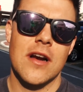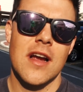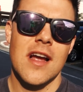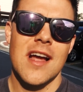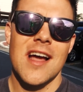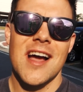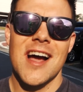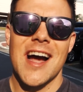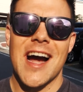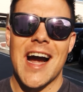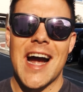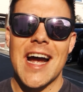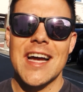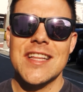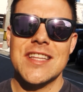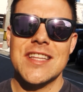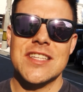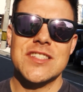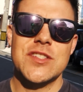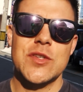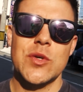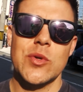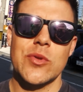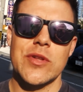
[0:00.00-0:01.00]
I had
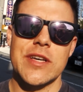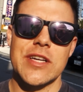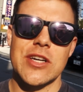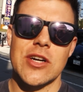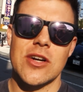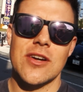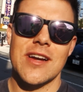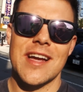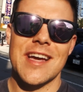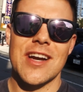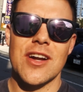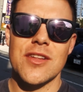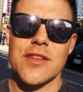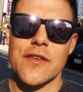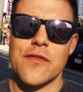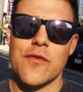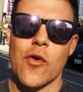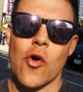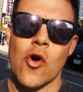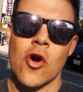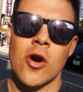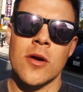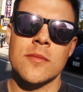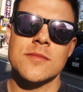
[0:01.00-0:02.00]
the 2-liter, and on the
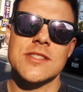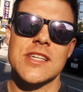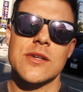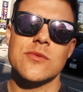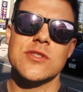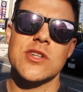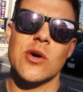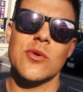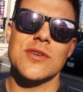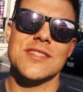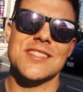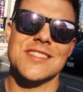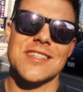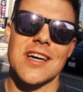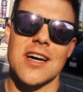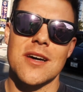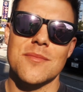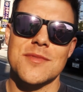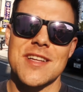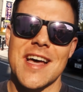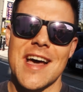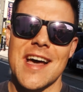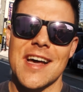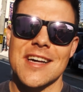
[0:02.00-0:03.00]
forums, it was always
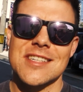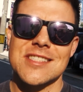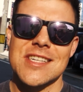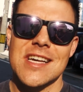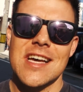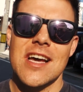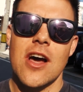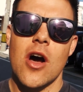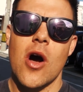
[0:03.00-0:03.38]
dubbed as,